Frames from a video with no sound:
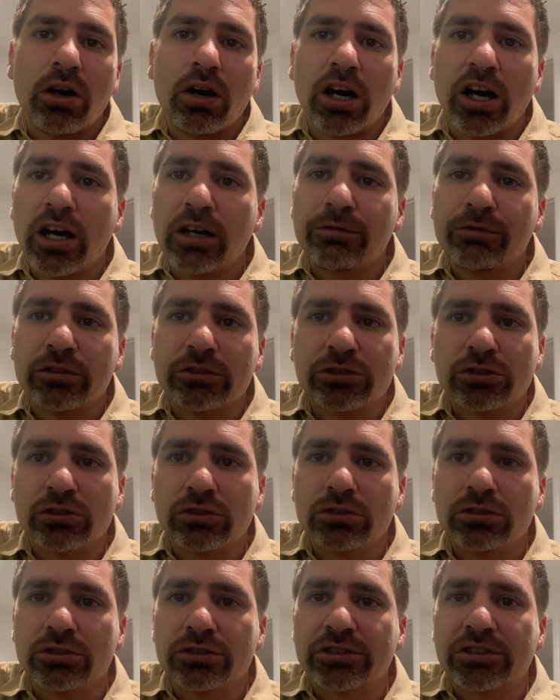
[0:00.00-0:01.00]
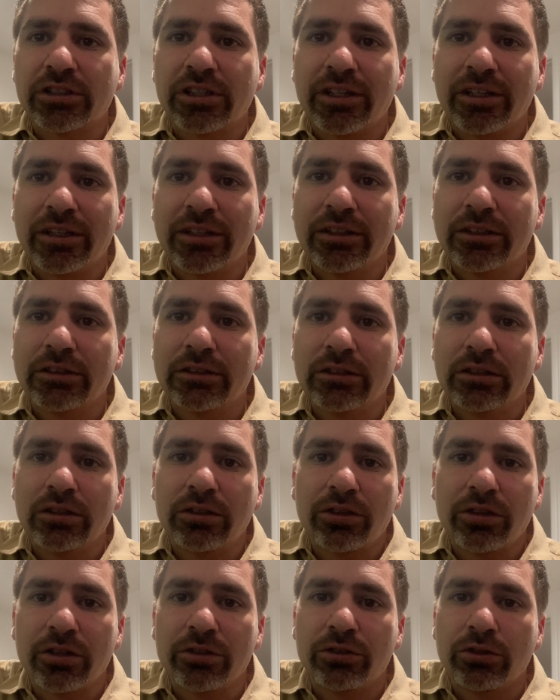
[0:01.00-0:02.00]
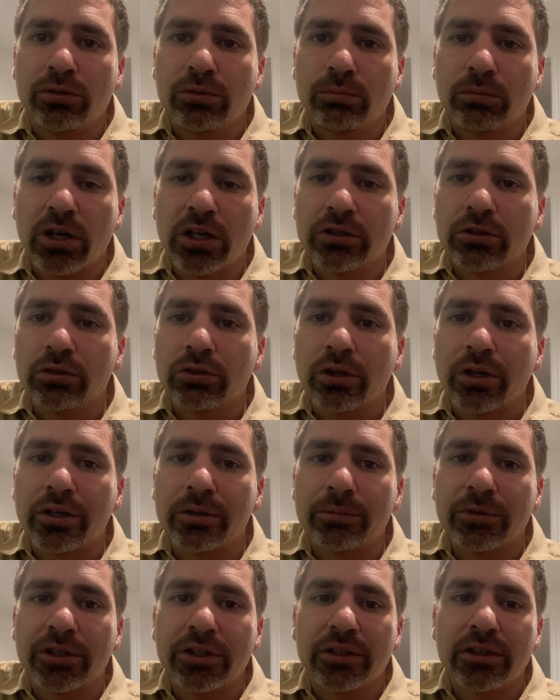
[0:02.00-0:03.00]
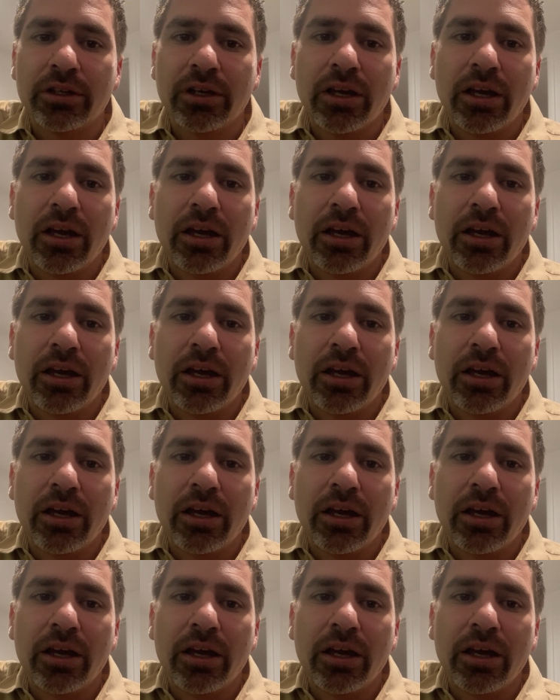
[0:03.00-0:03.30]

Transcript: officers in the New Model Army.